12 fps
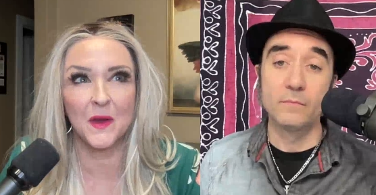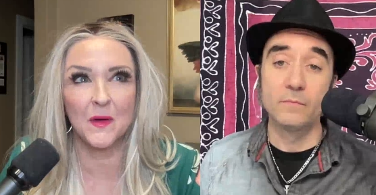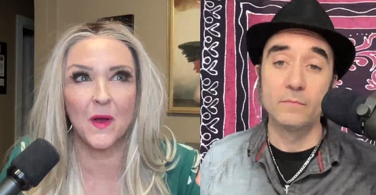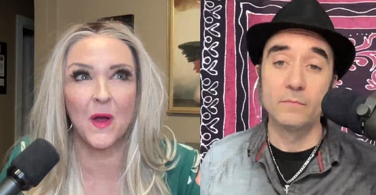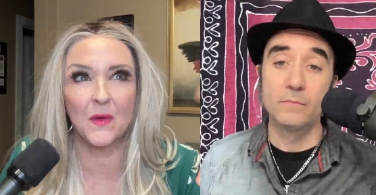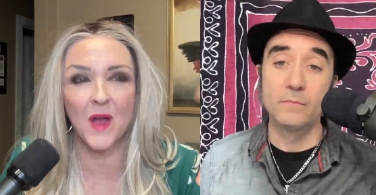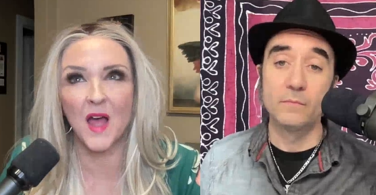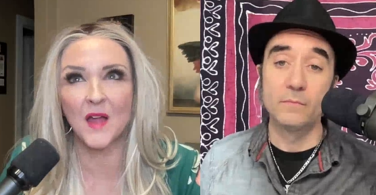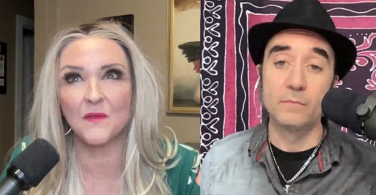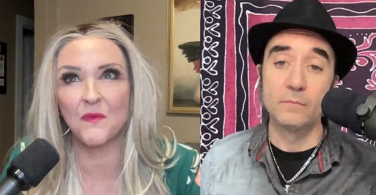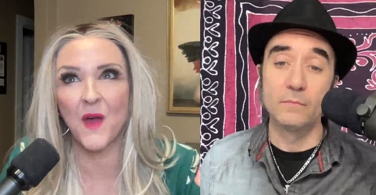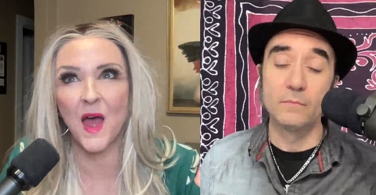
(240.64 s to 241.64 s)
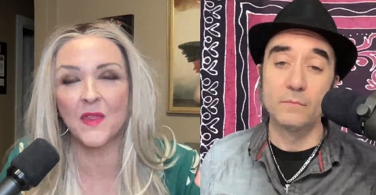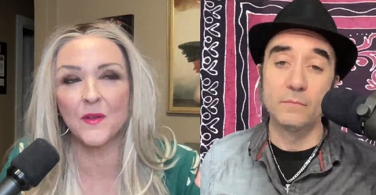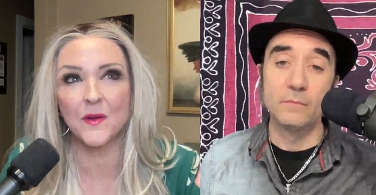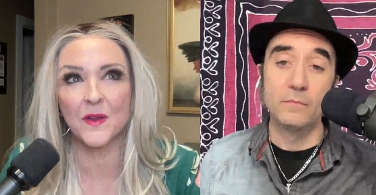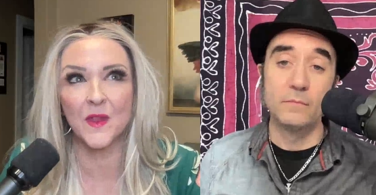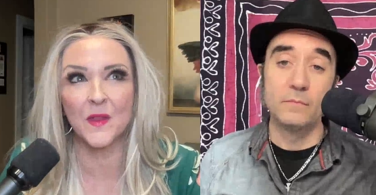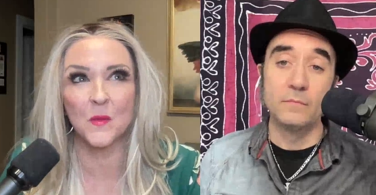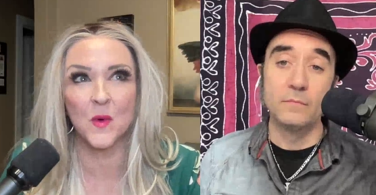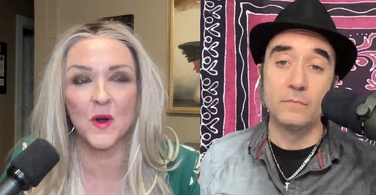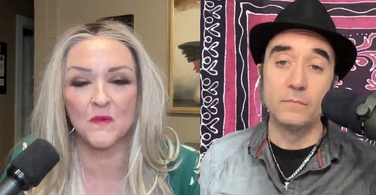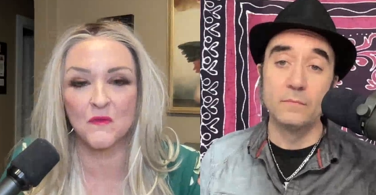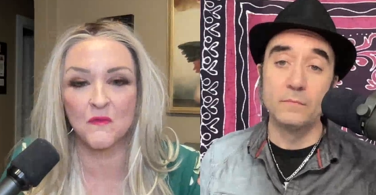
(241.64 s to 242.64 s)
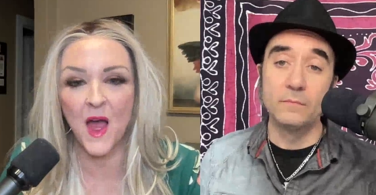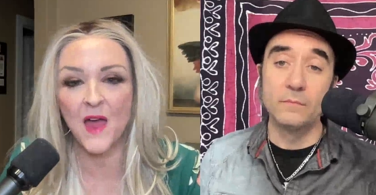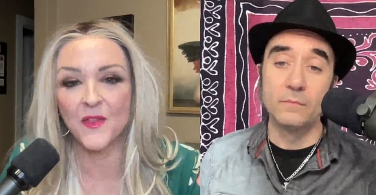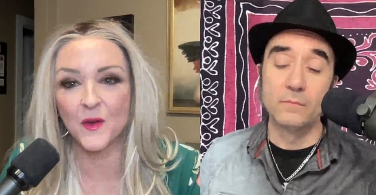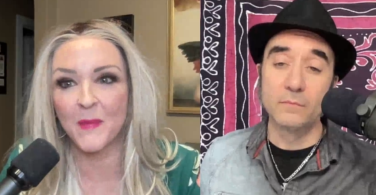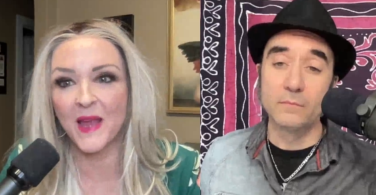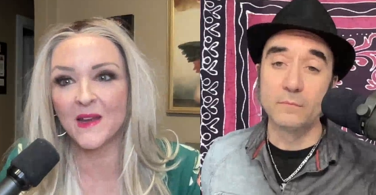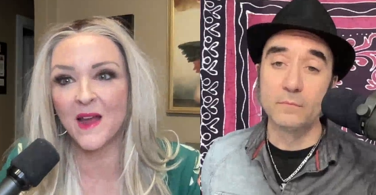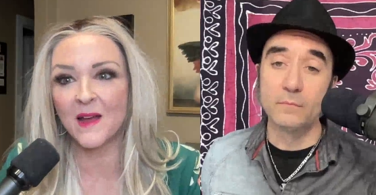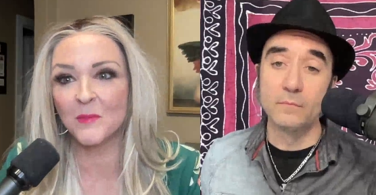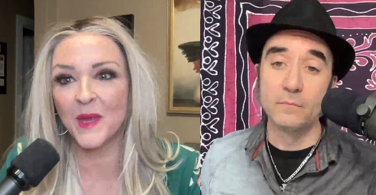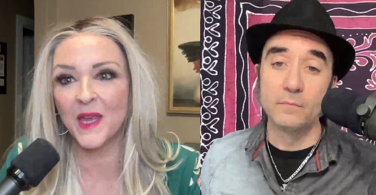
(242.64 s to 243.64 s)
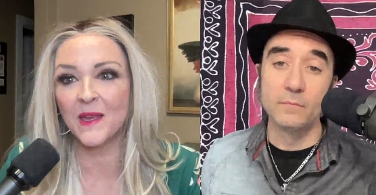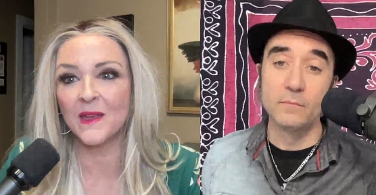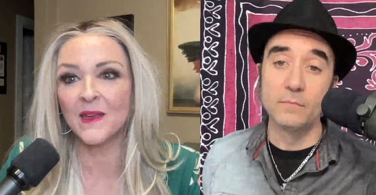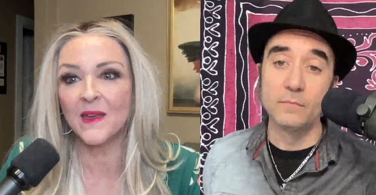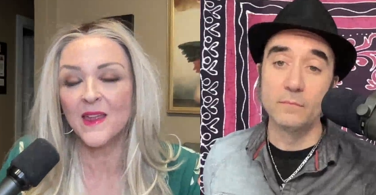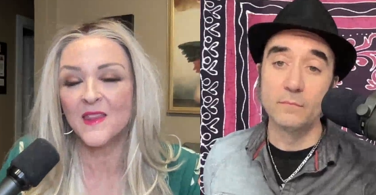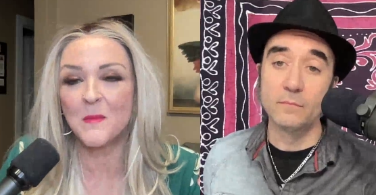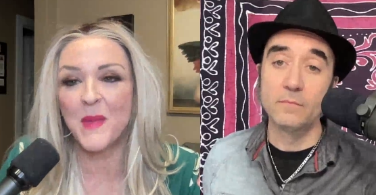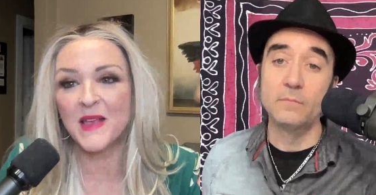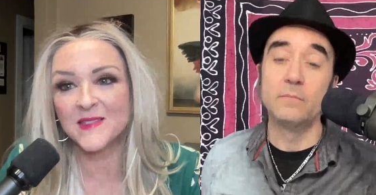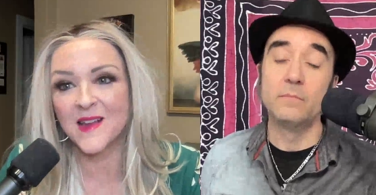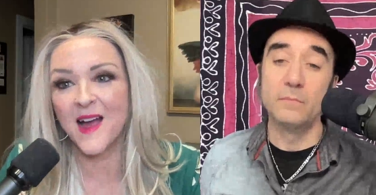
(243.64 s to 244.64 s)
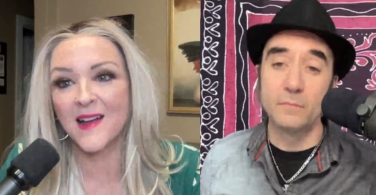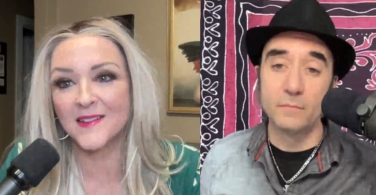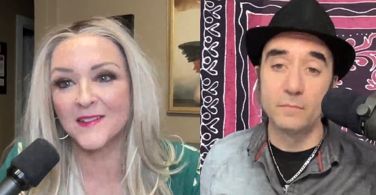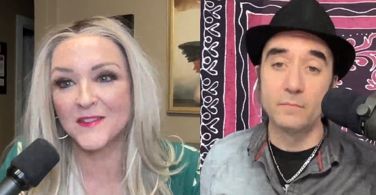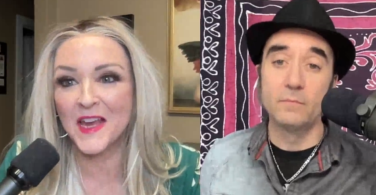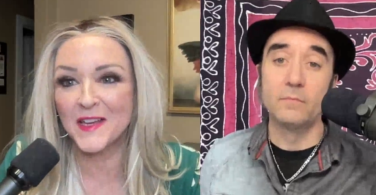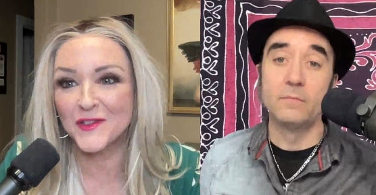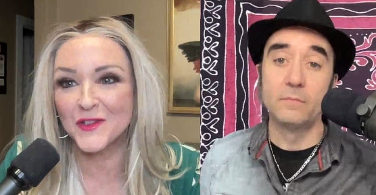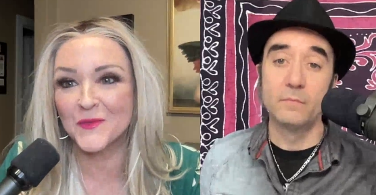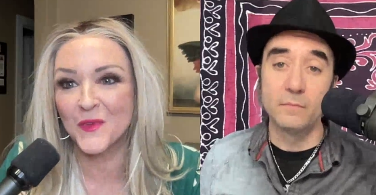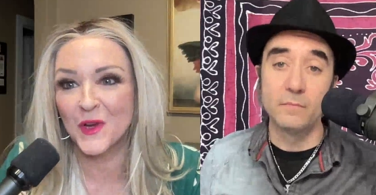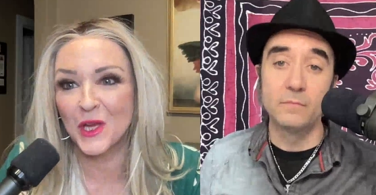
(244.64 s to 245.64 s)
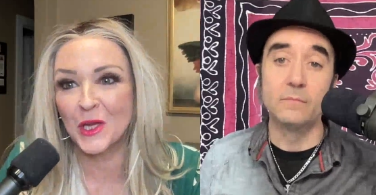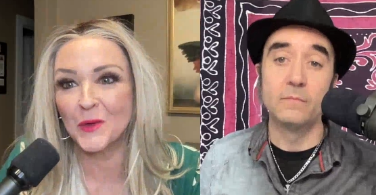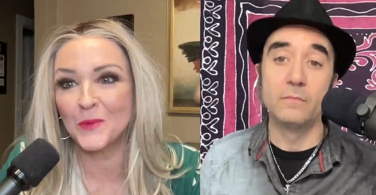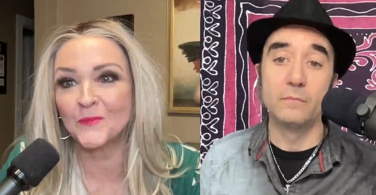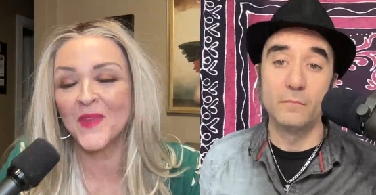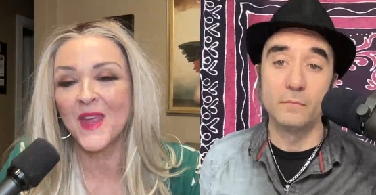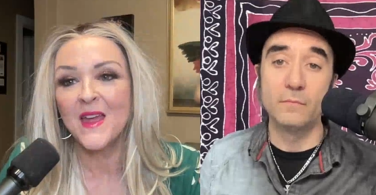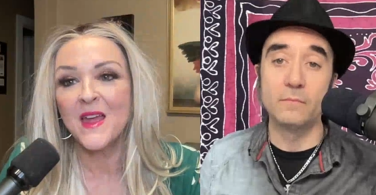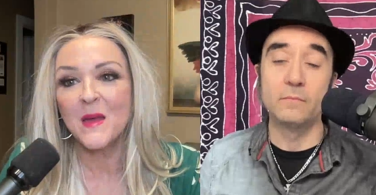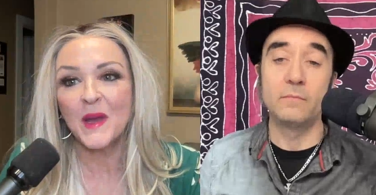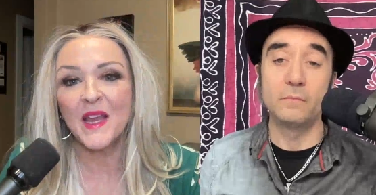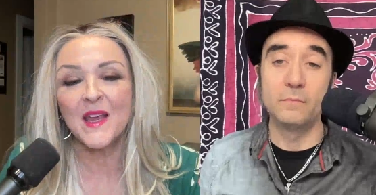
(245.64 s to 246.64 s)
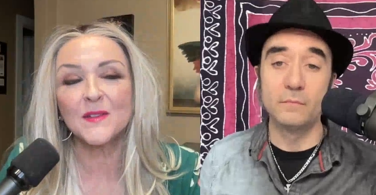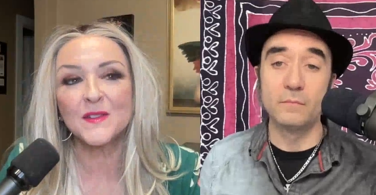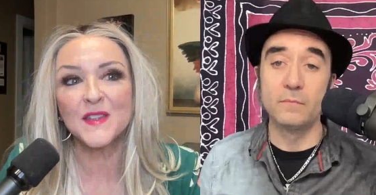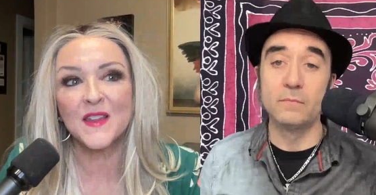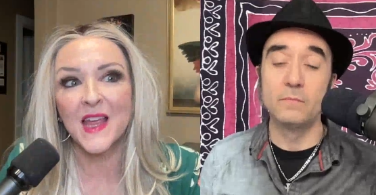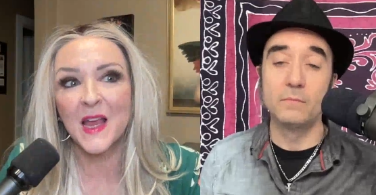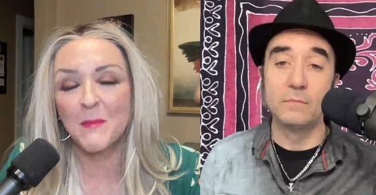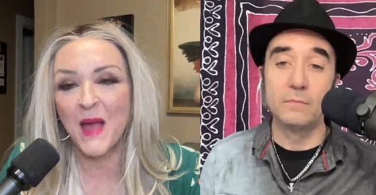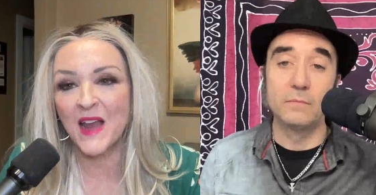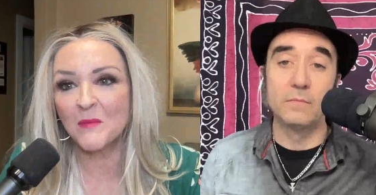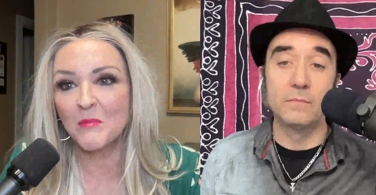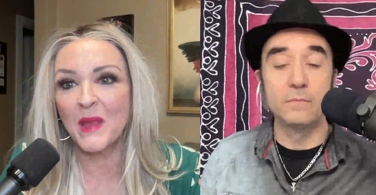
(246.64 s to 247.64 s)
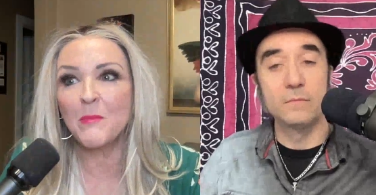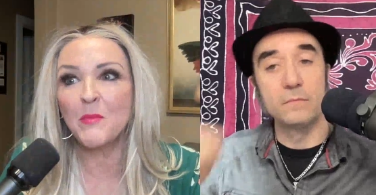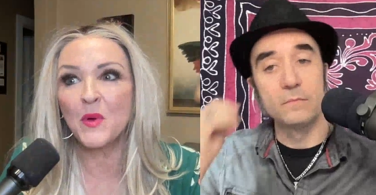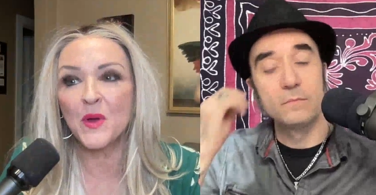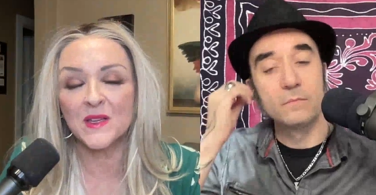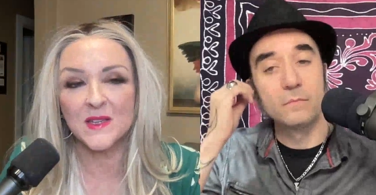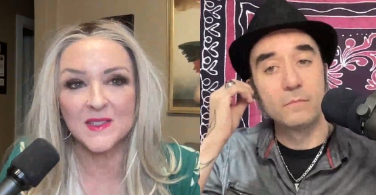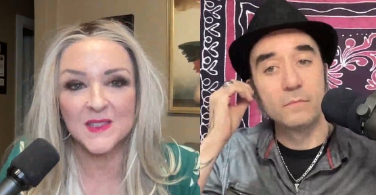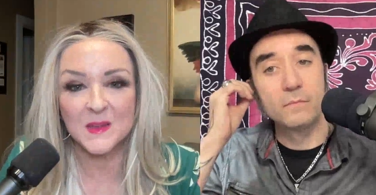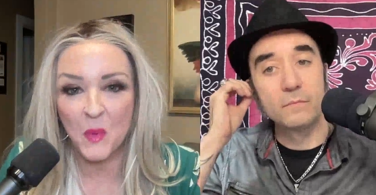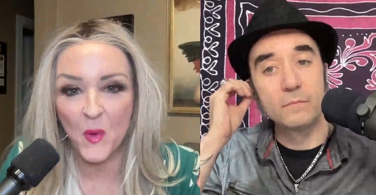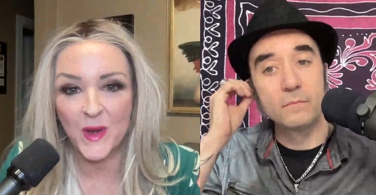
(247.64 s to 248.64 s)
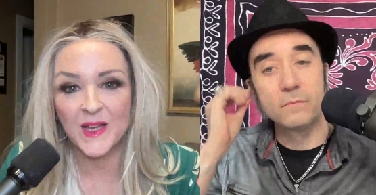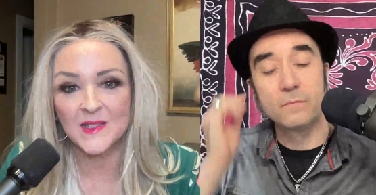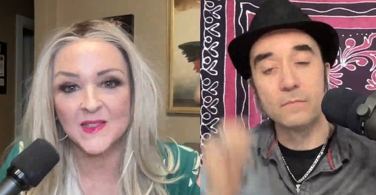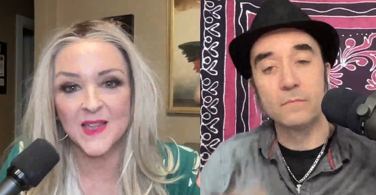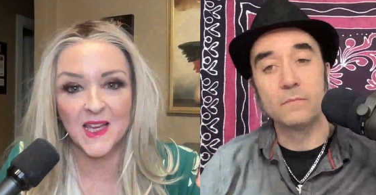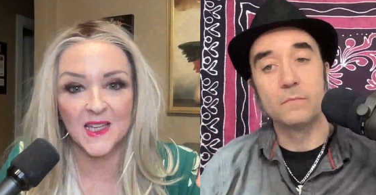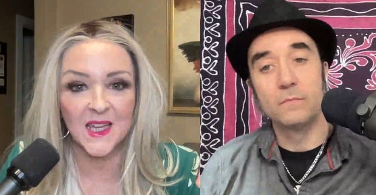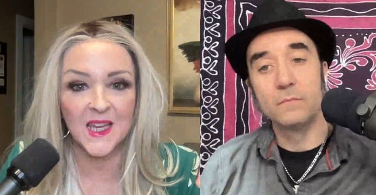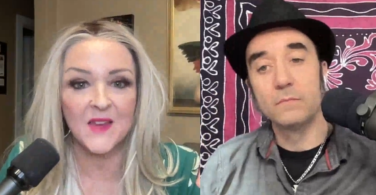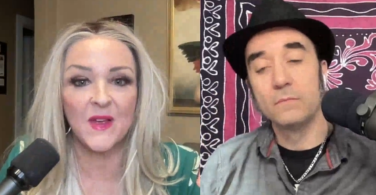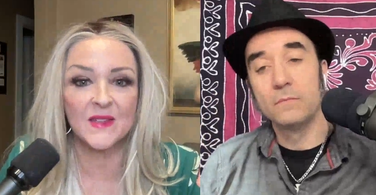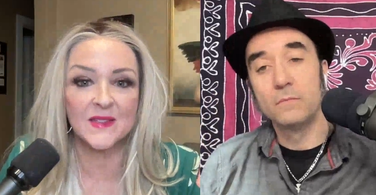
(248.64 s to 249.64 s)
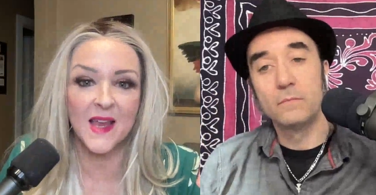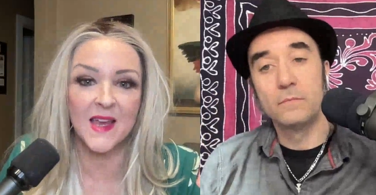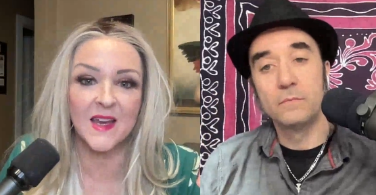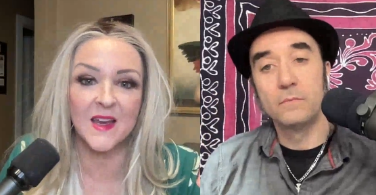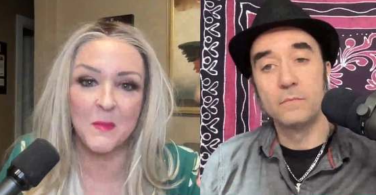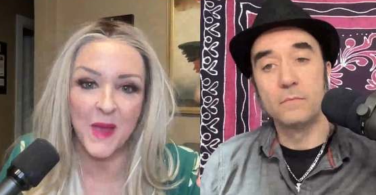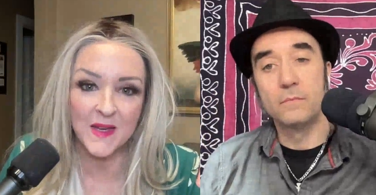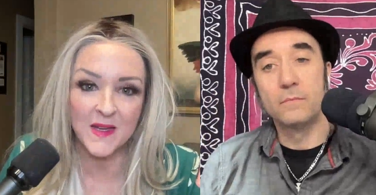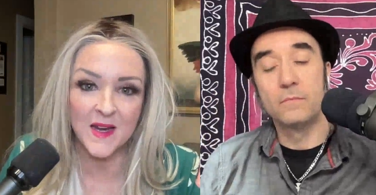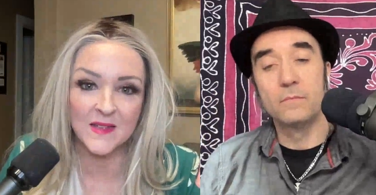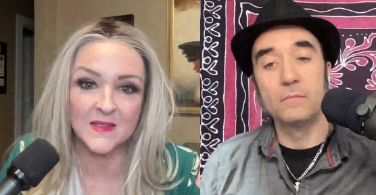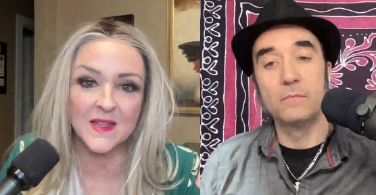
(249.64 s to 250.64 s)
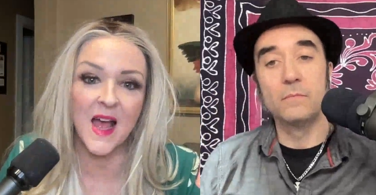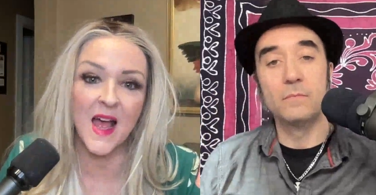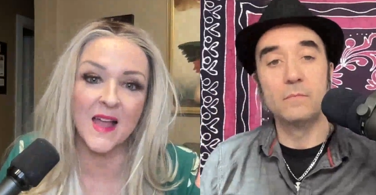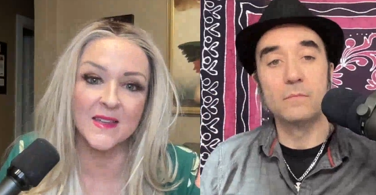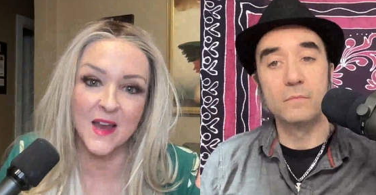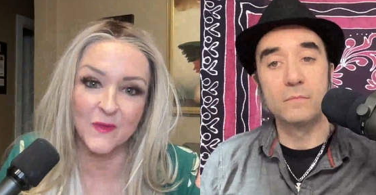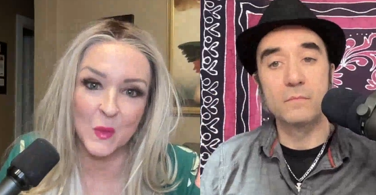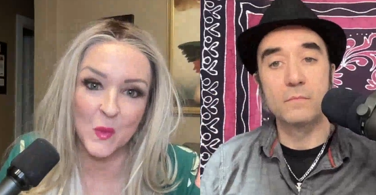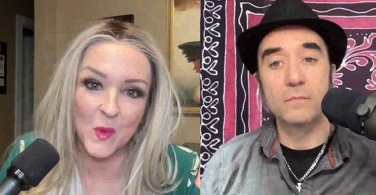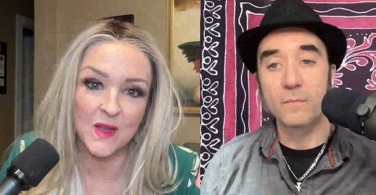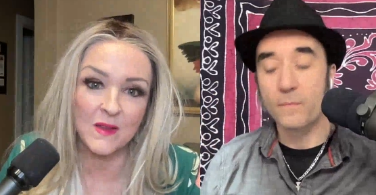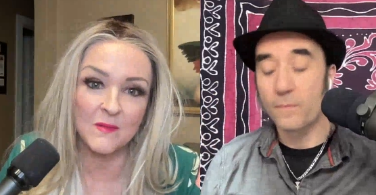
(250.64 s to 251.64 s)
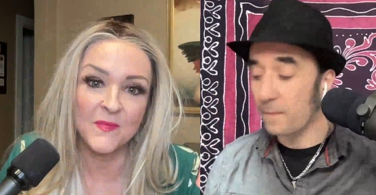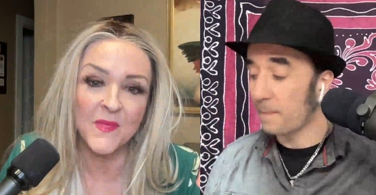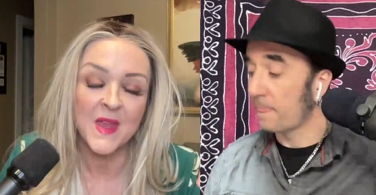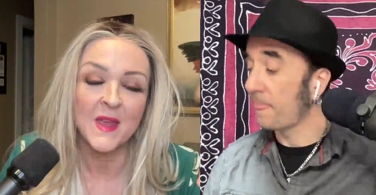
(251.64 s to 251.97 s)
Speaker 1: hear, oh God, Father, and then the word Father may not be the best connotation for you. Mm-hmm. But here's the thing about it people can disappoint us, they can leave us, they can abandon us. God never will.